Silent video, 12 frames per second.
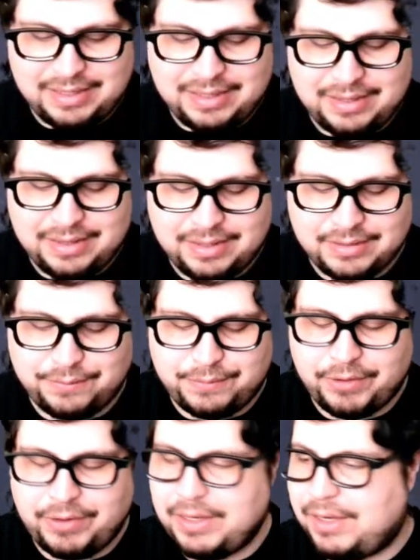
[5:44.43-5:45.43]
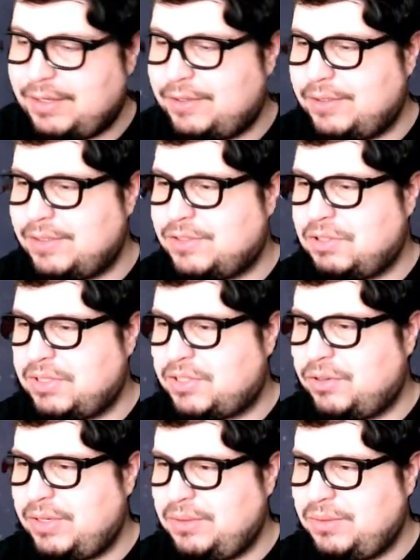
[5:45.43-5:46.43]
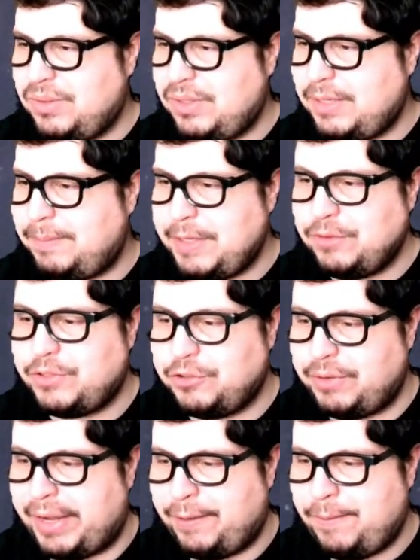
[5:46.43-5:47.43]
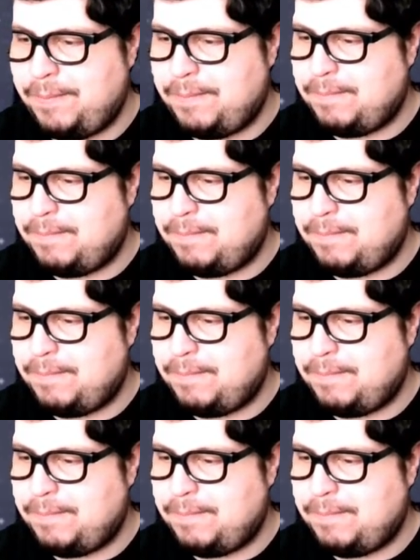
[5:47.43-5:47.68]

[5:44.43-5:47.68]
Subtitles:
That is very not good. So let's go ahead and lead Mewtwo now.